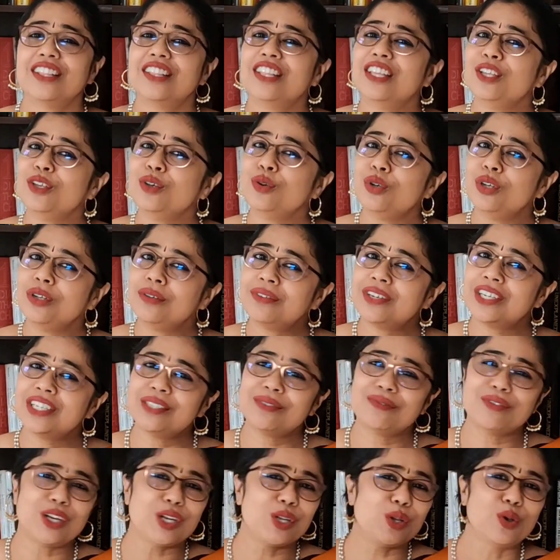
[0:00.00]
The
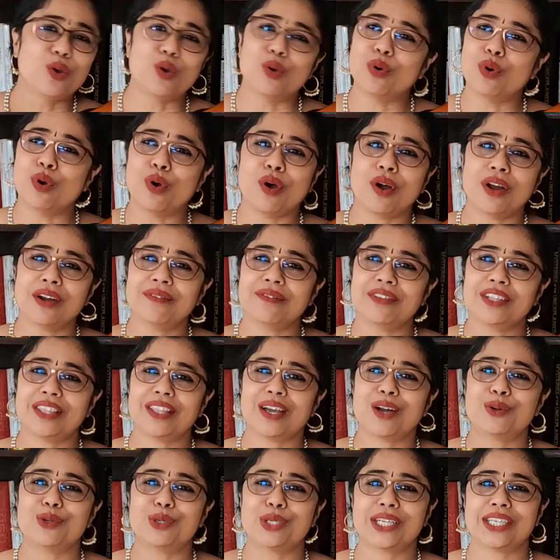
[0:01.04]
universe will go on
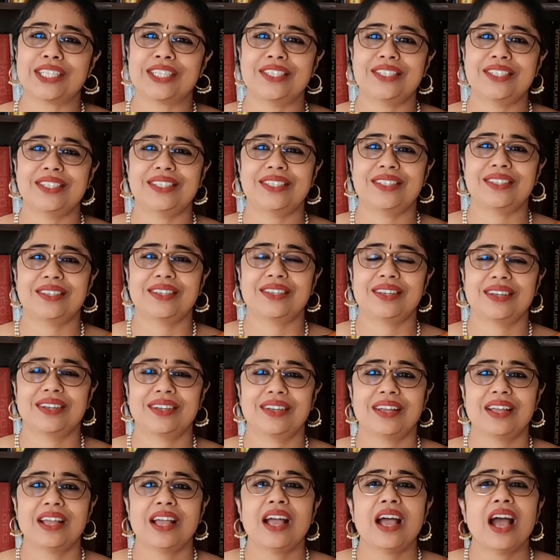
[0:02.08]
without us.
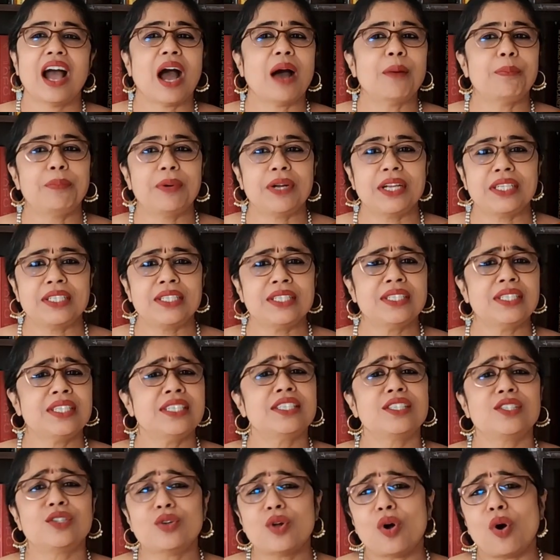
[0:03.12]
Our presence
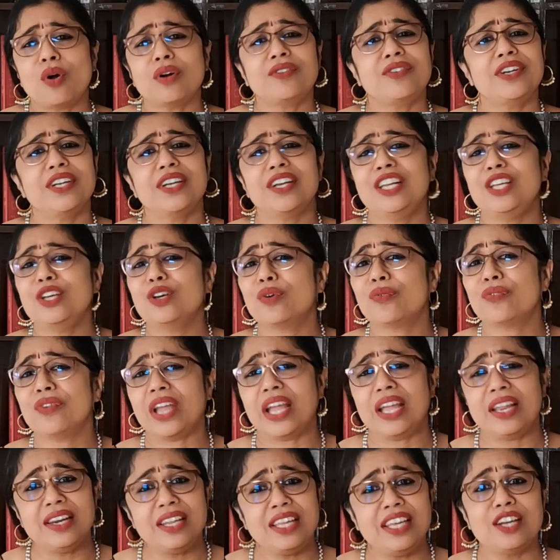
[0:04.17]
is not really of
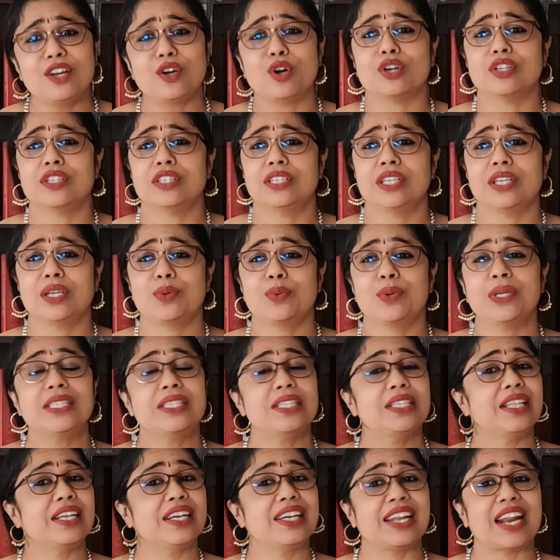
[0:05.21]
any
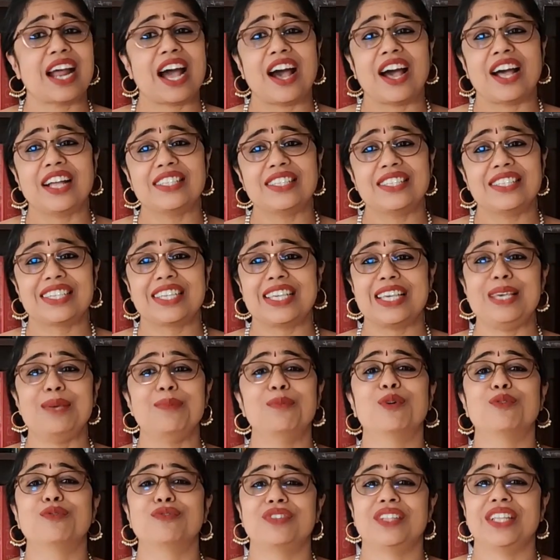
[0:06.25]
consequence in the grand
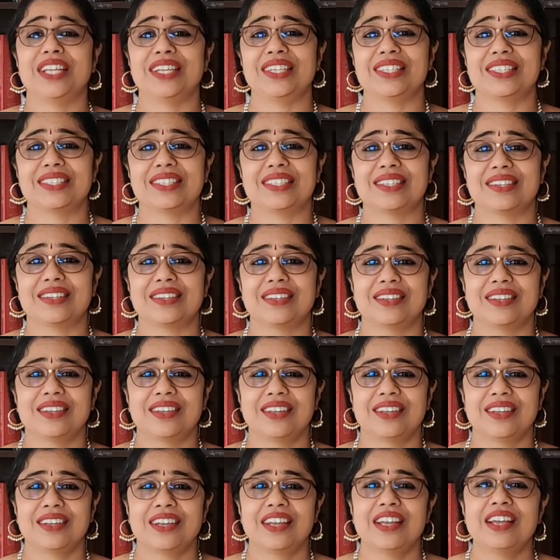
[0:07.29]
scheme of things.
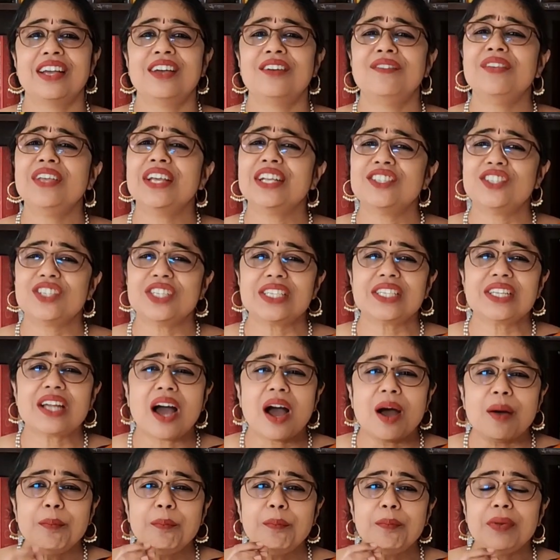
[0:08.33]
We are just
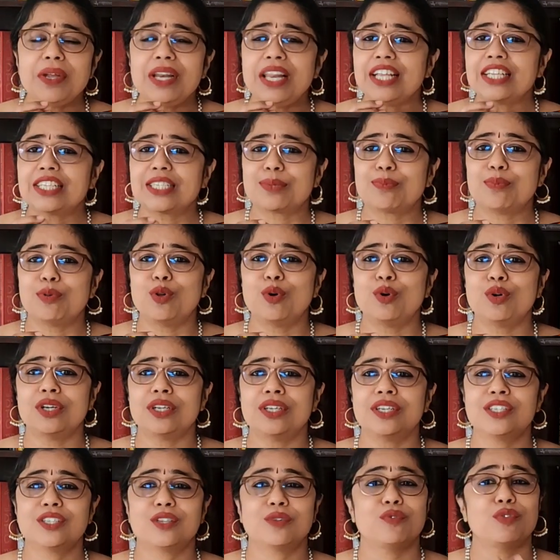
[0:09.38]
humble
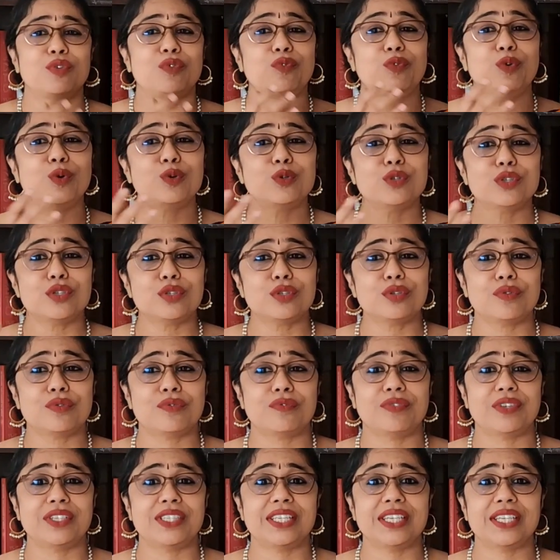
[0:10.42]
explorers of the forces of
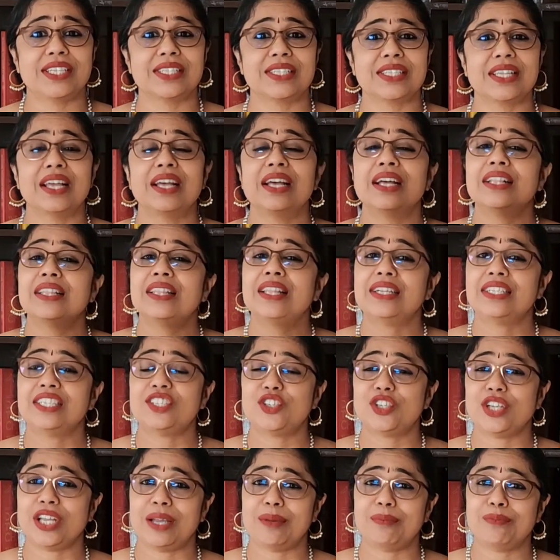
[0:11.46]
physics that
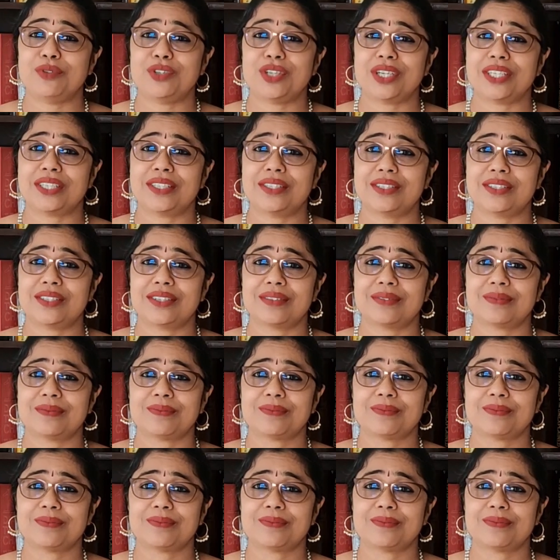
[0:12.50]
shaped us.